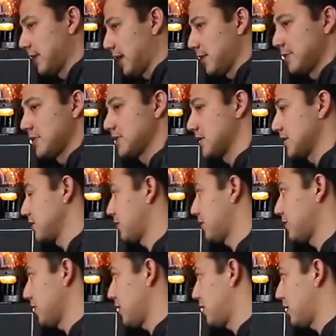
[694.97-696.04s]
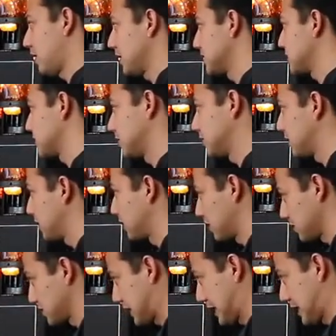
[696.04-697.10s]
like music throughout high school and
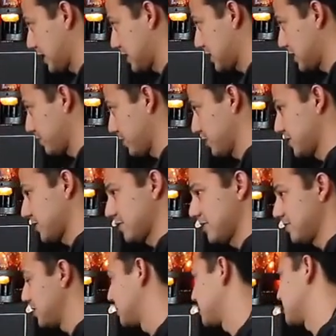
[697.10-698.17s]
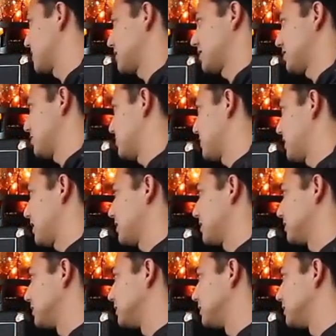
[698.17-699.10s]
things like that. Bursary music, did all that.